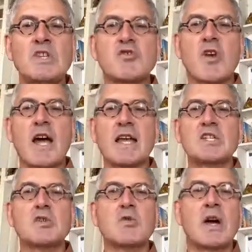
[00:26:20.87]
We try
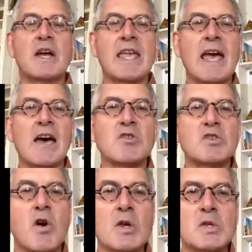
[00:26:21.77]
to
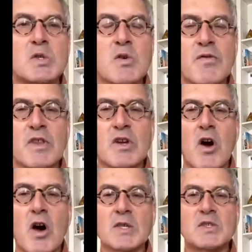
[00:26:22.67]
account also for the
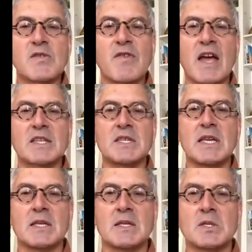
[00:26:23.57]
cost of
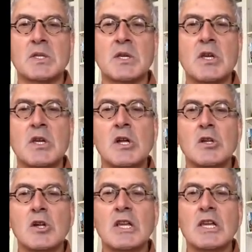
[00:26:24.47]
vaccines,
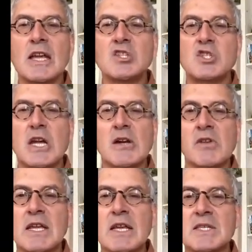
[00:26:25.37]
looking at
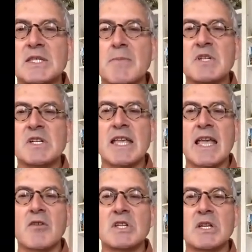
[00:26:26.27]
generally accepted
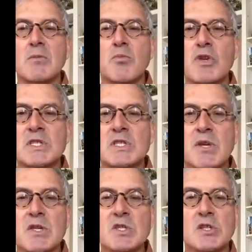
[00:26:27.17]
accounting
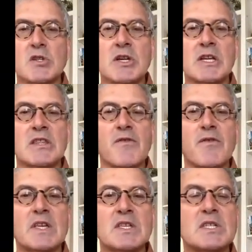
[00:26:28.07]
principles to look at the
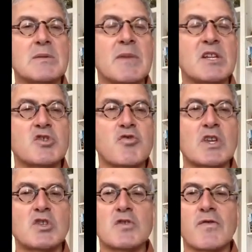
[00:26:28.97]
fixed
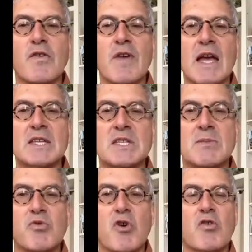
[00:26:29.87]
administration for
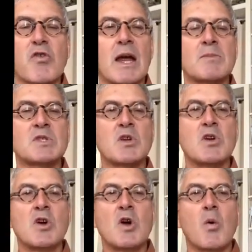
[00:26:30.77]
vaccine programs.
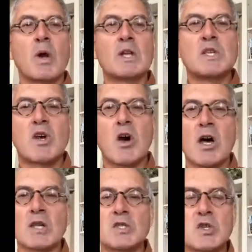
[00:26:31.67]
What does it
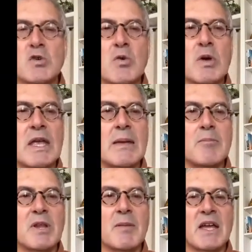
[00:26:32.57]
cost to
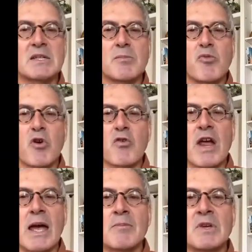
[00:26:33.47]
implement a
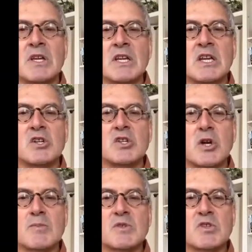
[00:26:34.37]
program in
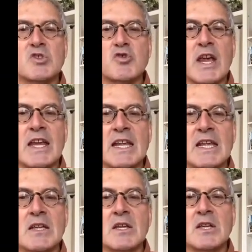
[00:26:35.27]
terms of the
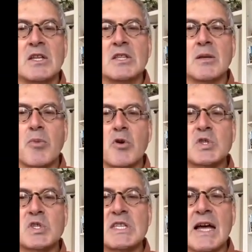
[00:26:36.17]
training, the
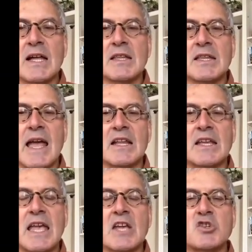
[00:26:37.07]
personnel, the
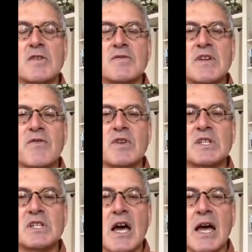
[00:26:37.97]
allocation of
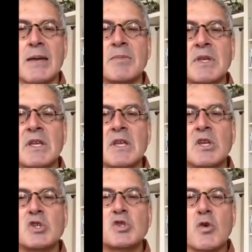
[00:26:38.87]
different time,
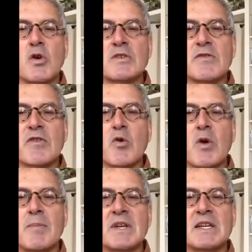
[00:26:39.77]
storage of
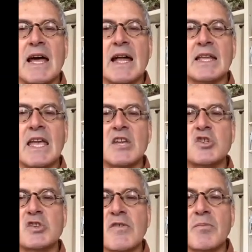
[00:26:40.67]
equipment,
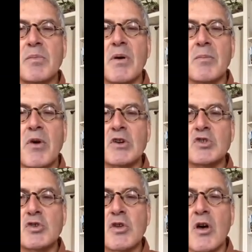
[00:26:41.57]
allocation of
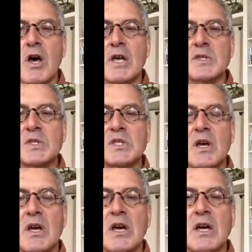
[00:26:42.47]
partial costs,